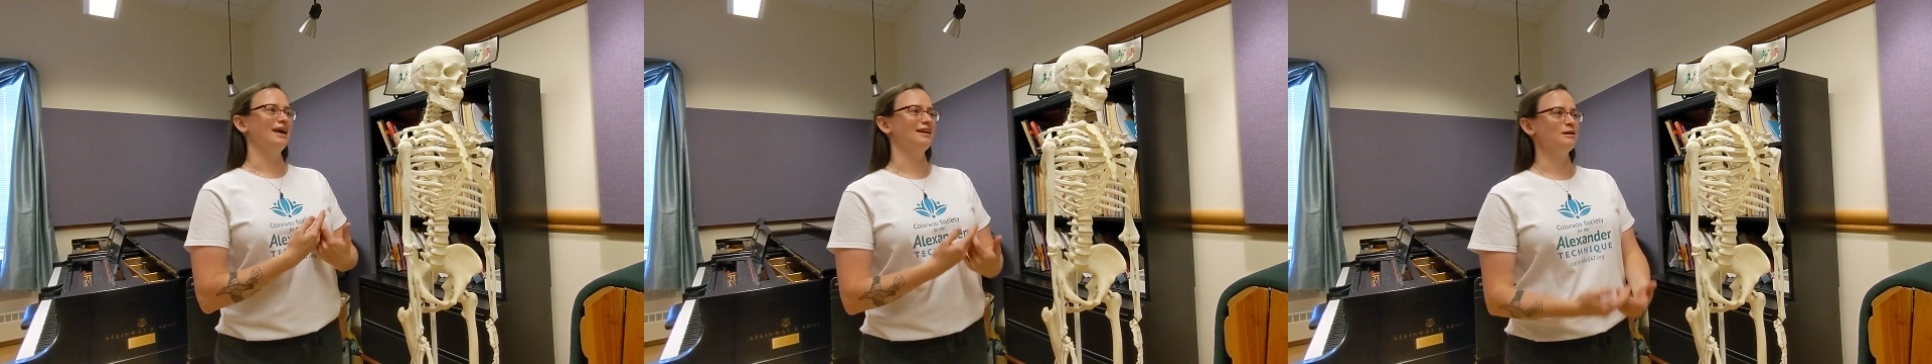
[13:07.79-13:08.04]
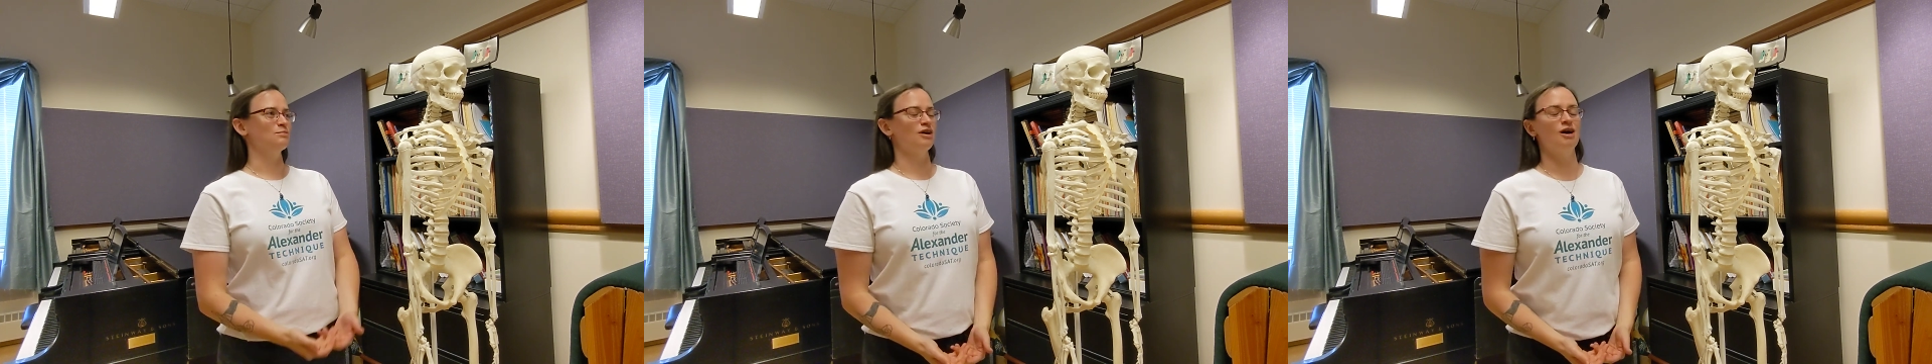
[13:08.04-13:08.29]

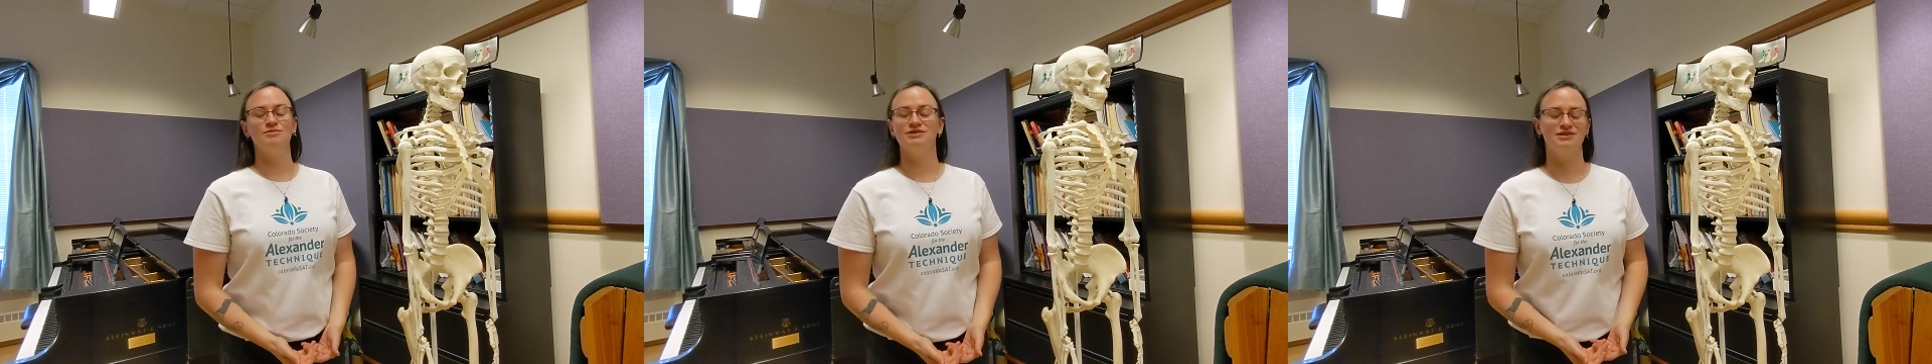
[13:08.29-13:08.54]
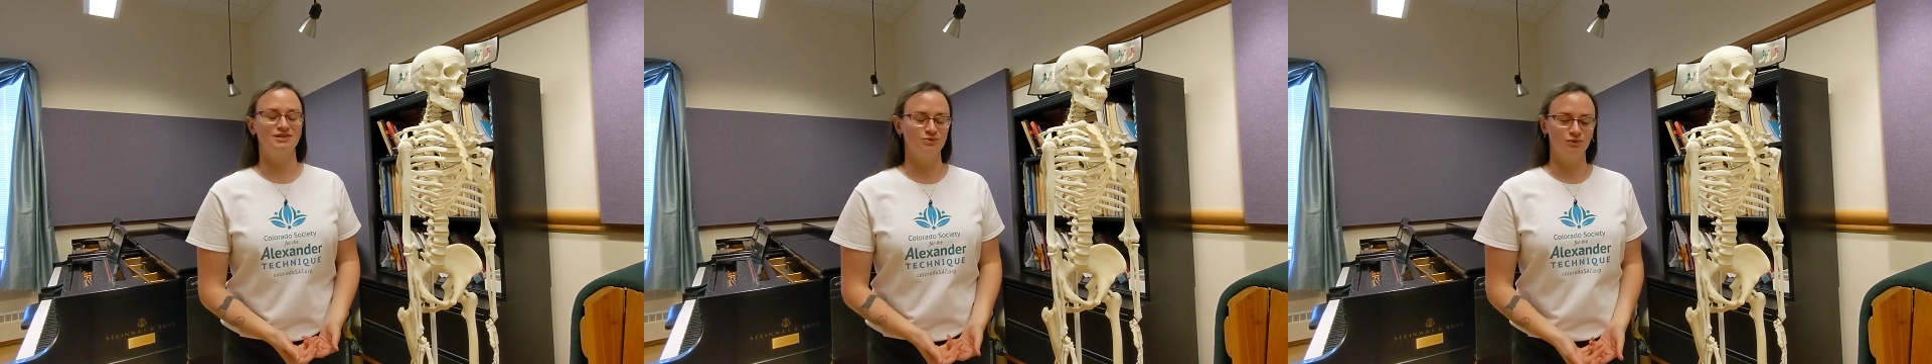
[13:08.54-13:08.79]
any
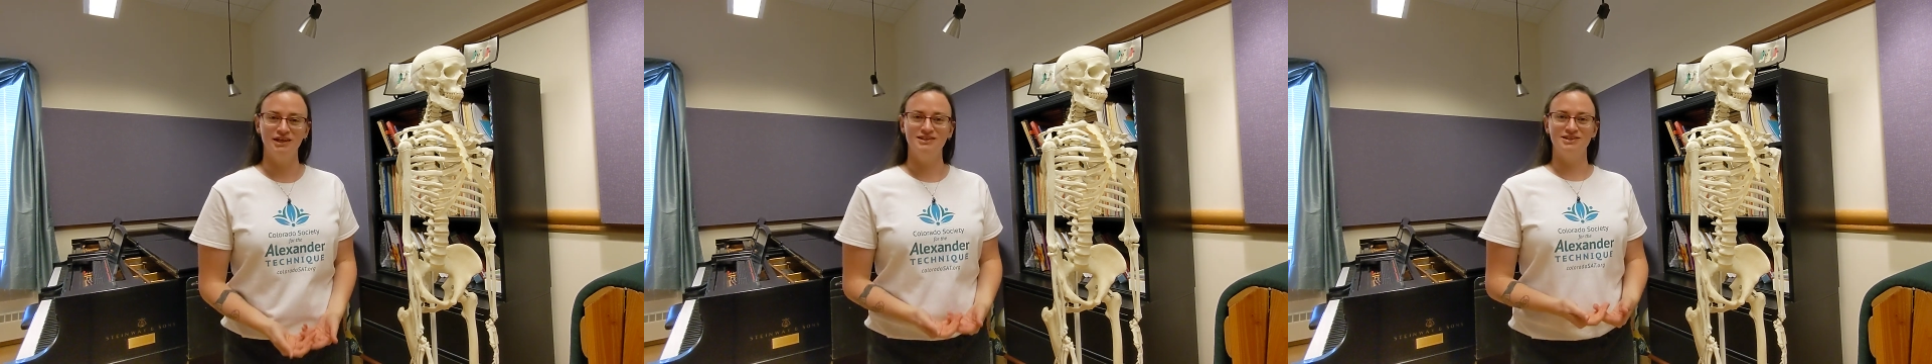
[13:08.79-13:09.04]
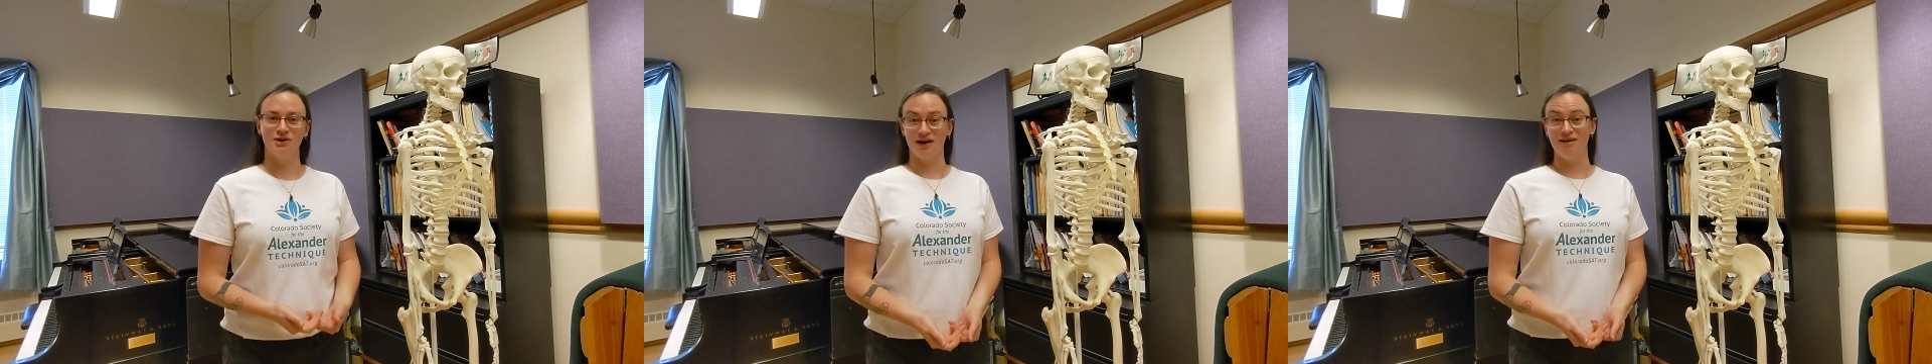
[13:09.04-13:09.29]
promises
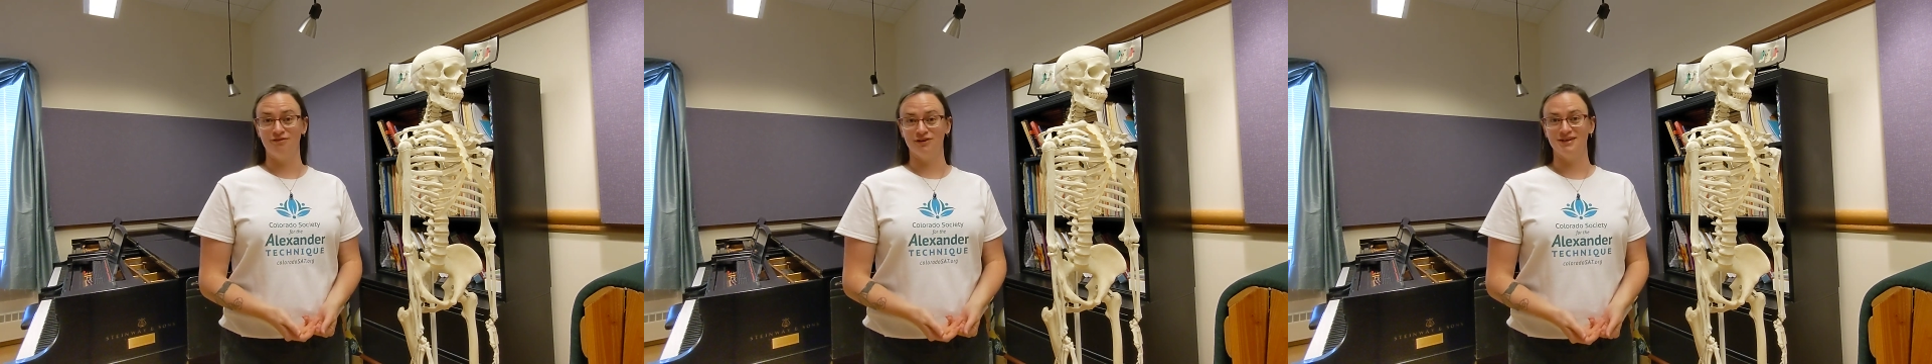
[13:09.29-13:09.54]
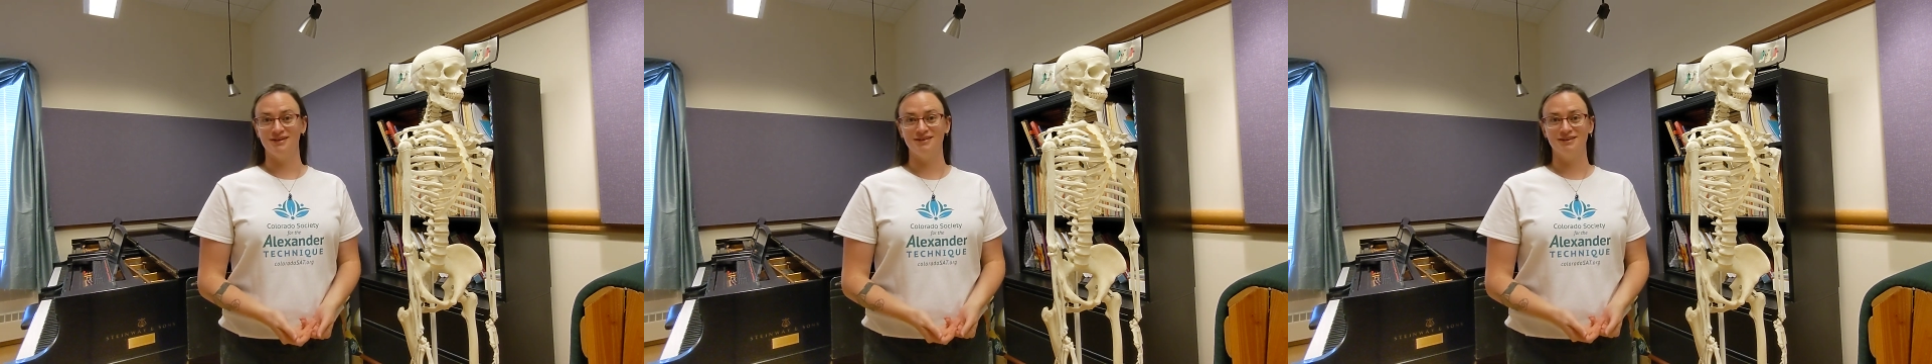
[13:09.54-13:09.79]

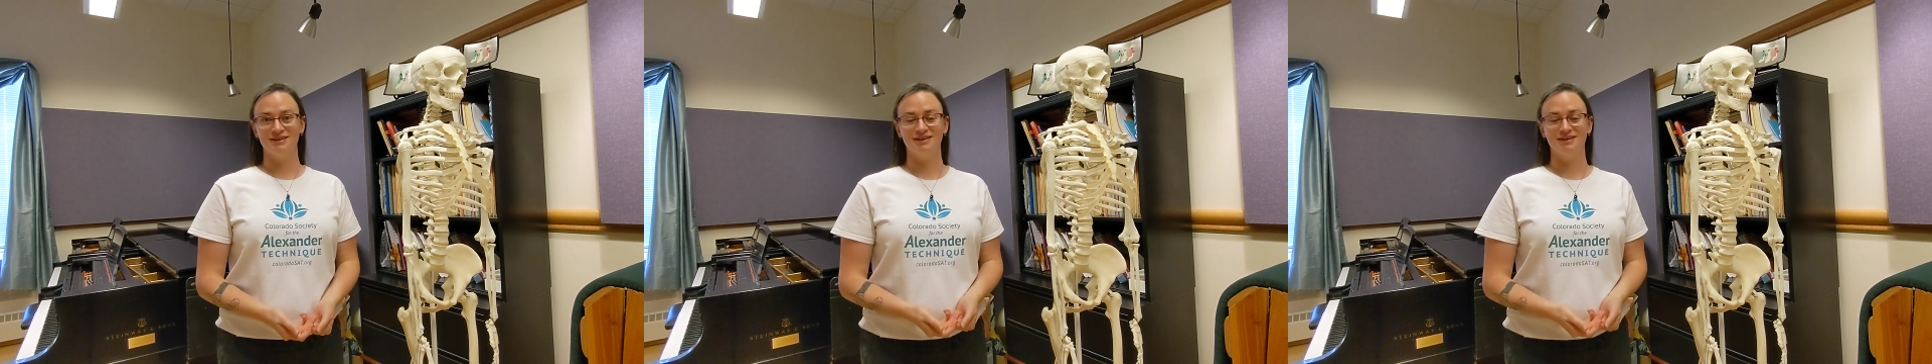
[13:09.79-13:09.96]
whatsoever